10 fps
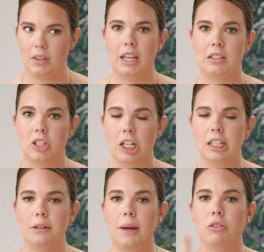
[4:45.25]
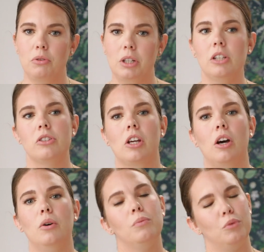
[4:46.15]
It started about 3 years
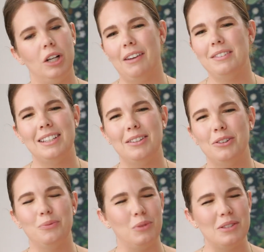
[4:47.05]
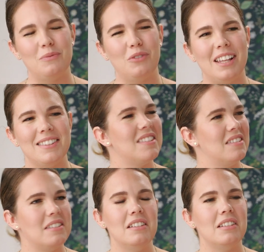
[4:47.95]
ago. We were having dinner with some friends,
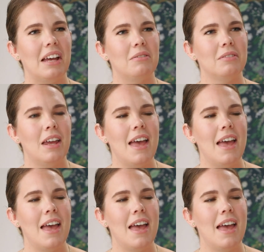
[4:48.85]
sitting down,